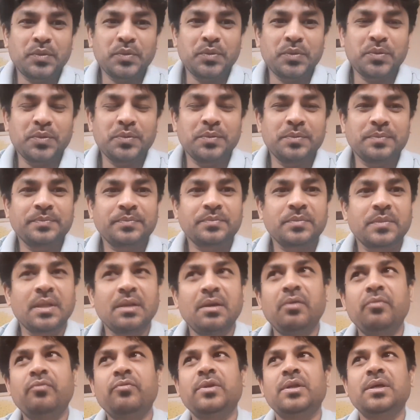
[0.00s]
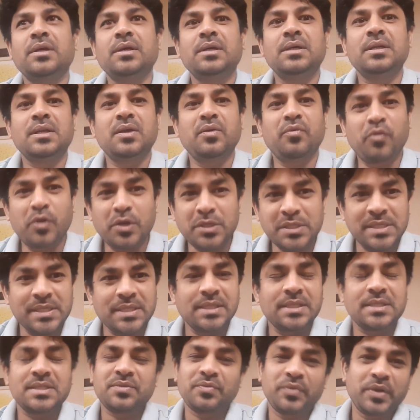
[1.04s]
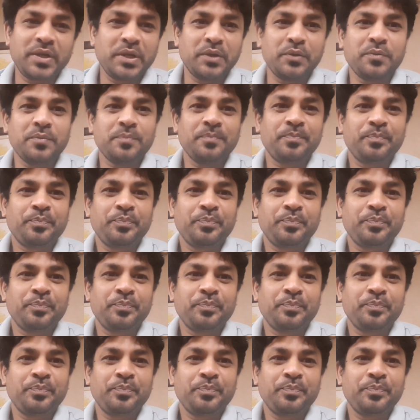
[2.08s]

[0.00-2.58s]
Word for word: so after watching this video